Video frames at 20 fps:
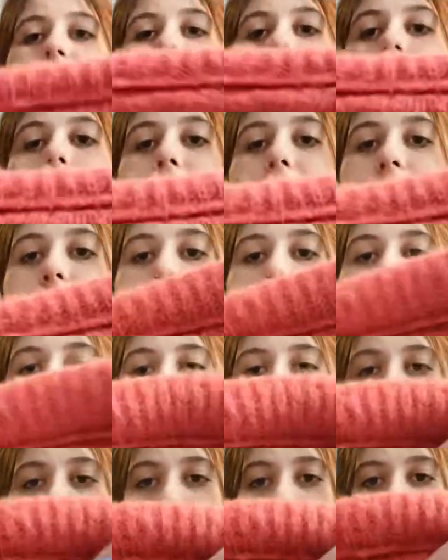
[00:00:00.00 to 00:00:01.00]
is Madewell.
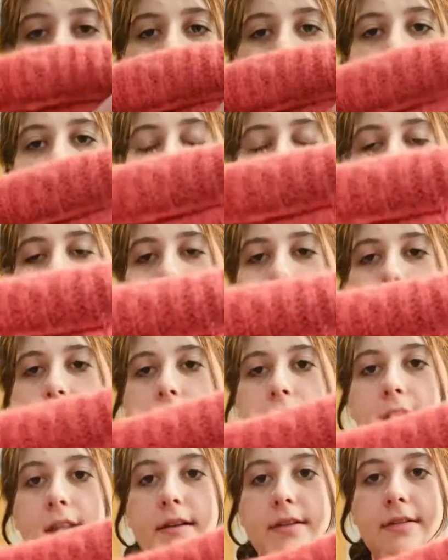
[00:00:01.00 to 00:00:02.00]
This was also in that
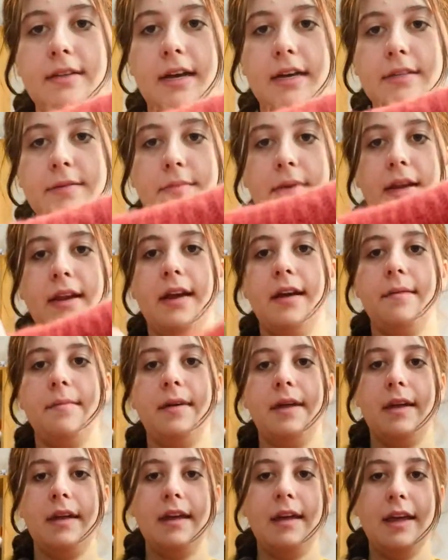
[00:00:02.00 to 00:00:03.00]
bin, size medium.
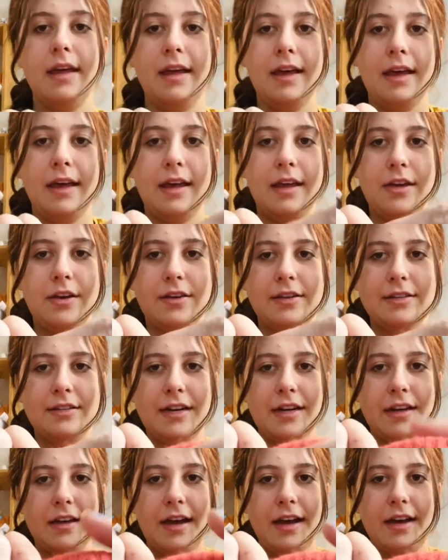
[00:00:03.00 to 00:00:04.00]
You can
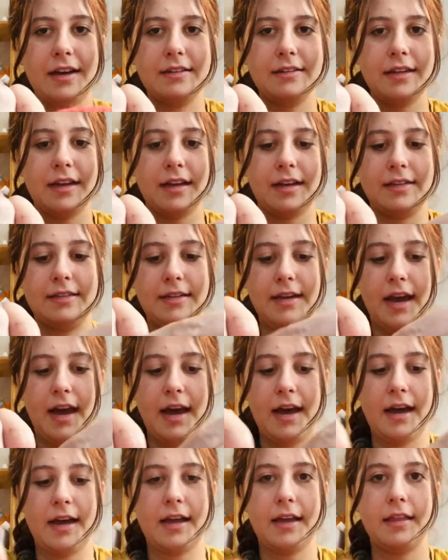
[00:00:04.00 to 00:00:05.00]
tell it has like a
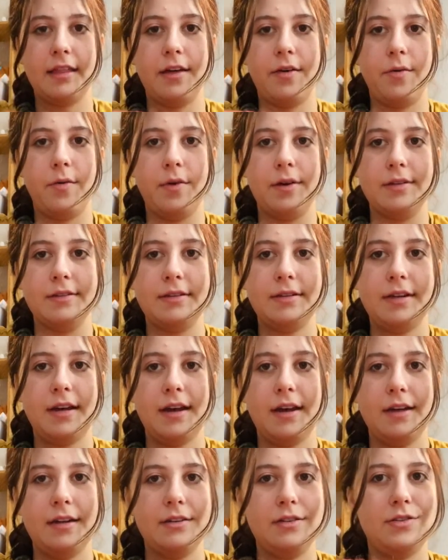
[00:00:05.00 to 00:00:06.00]
tag that was
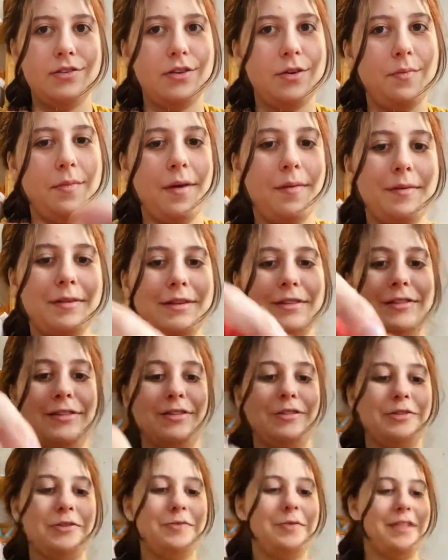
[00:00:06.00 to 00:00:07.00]
attached. So maybe this
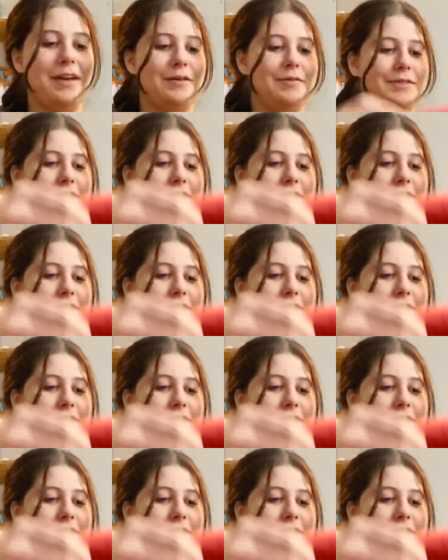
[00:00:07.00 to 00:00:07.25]
is new without